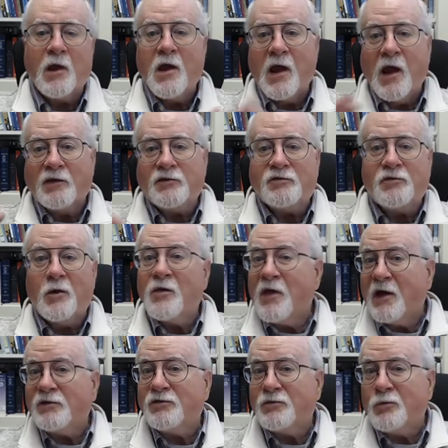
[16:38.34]
And so
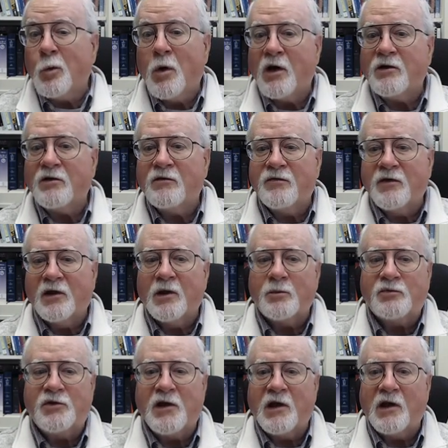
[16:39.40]
that's what Phillips
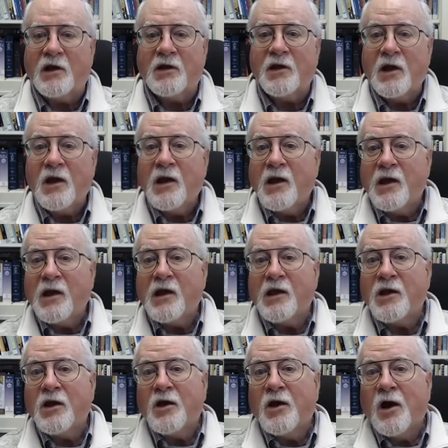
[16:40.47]
did. He
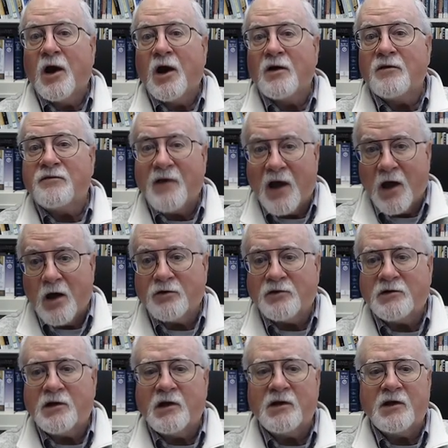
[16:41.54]
uh, found
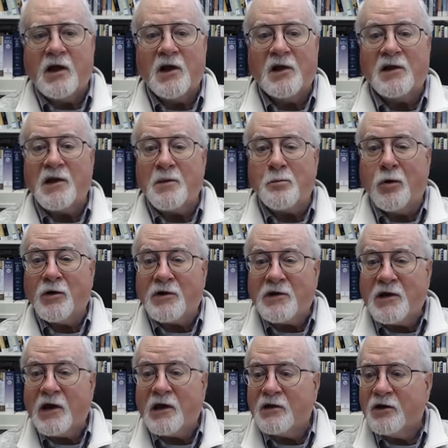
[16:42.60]
Tyndale, he
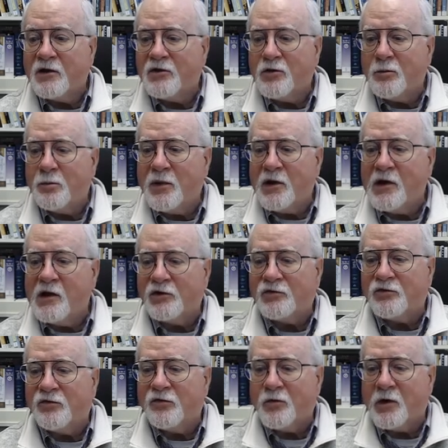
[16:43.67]
pretended to be his
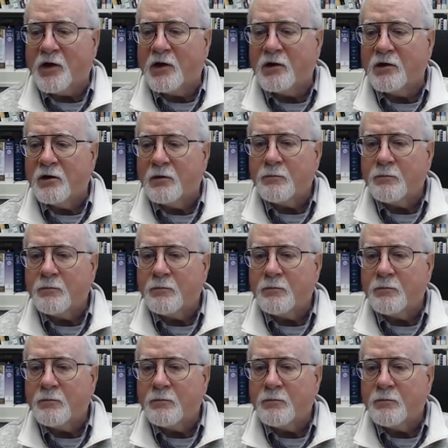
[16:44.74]
friend,